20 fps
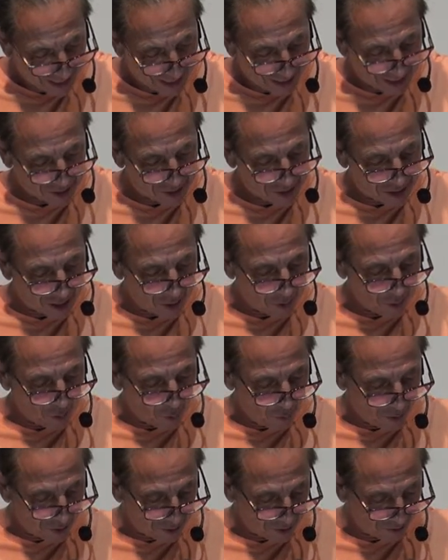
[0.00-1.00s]
and it's carnal
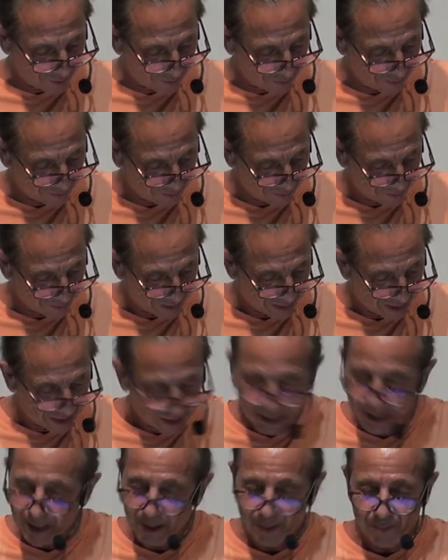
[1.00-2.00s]
wisdom,
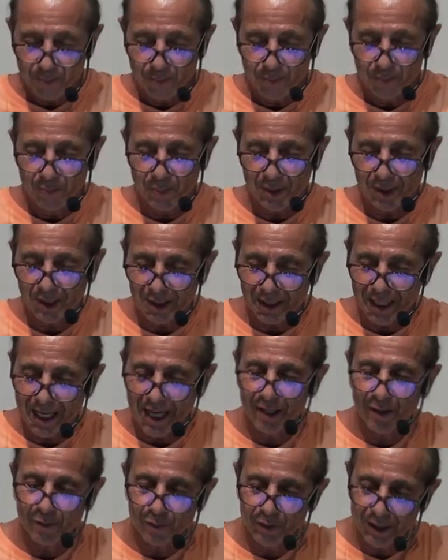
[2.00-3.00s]
but the
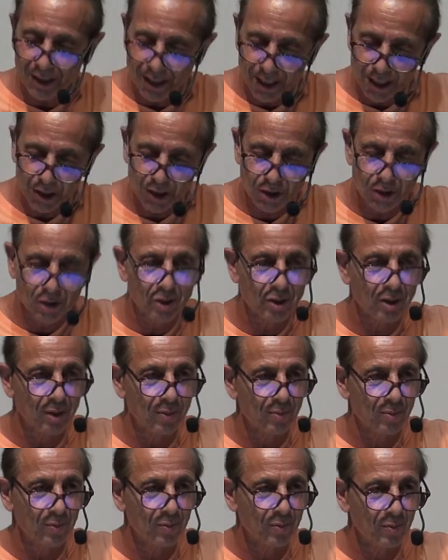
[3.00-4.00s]
lack of relationship
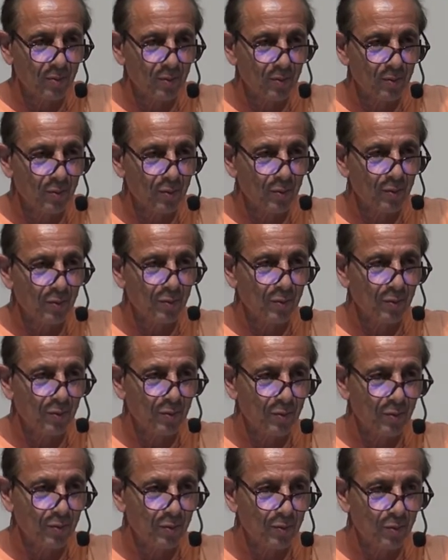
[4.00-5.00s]

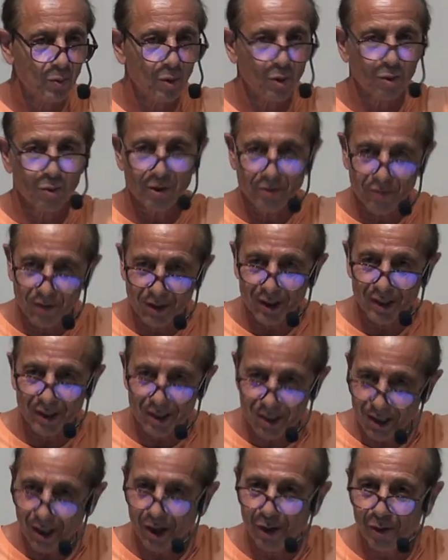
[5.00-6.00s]
will reveal
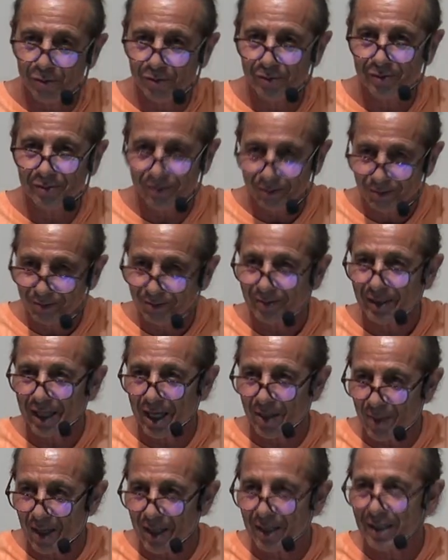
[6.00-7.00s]
itself.
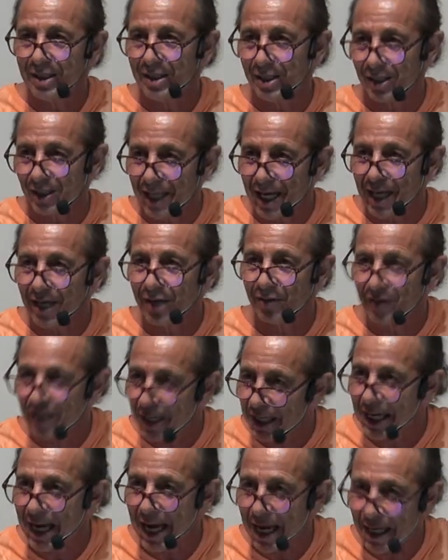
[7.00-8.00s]
Amen. The lack of
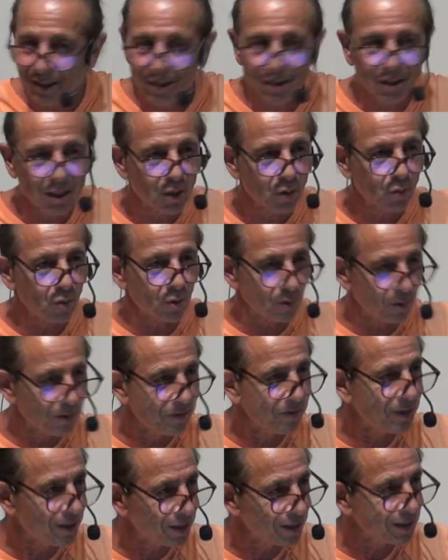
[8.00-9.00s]
connect will
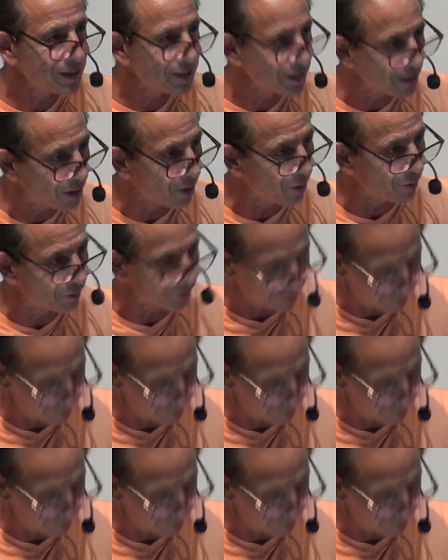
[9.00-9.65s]
reveal itself.